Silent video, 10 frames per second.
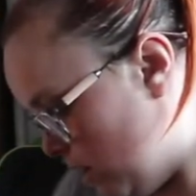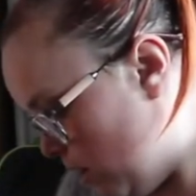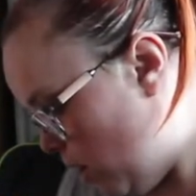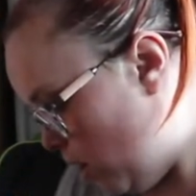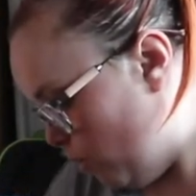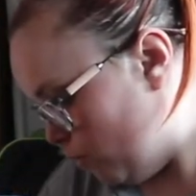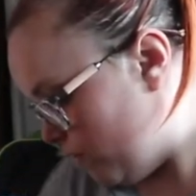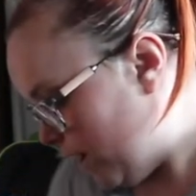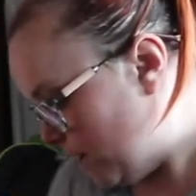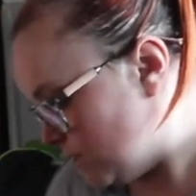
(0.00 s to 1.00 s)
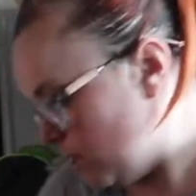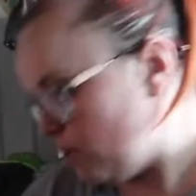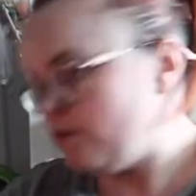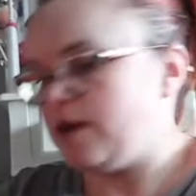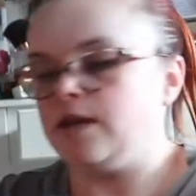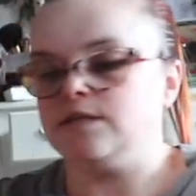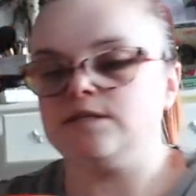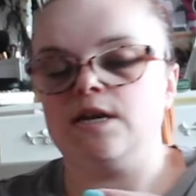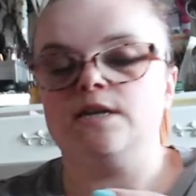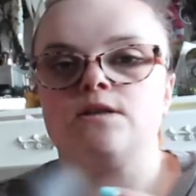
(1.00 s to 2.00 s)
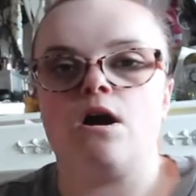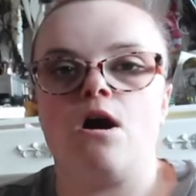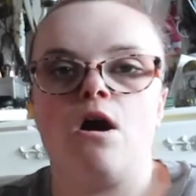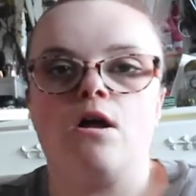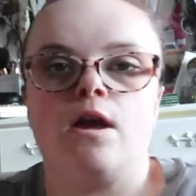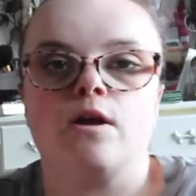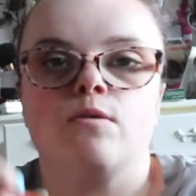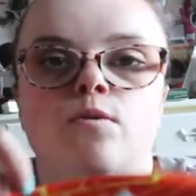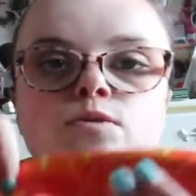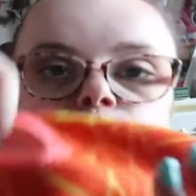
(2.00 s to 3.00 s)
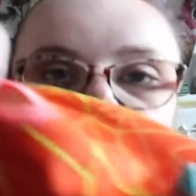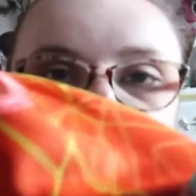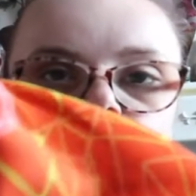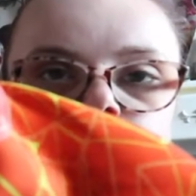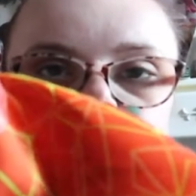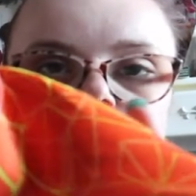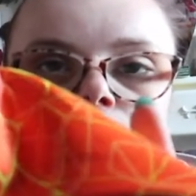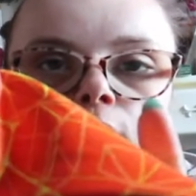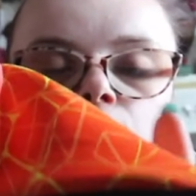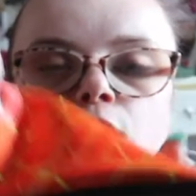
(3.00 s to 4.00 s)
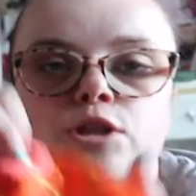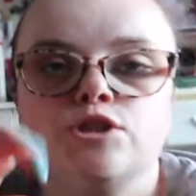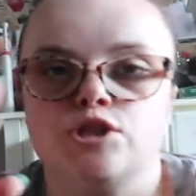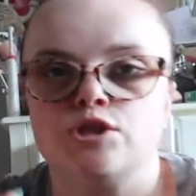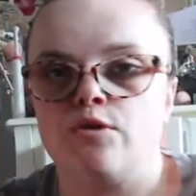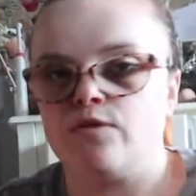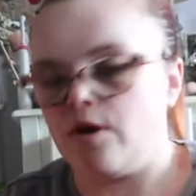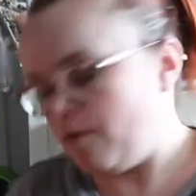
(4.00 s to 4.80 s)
Oh, these, I got these. These are like water shoes, just so that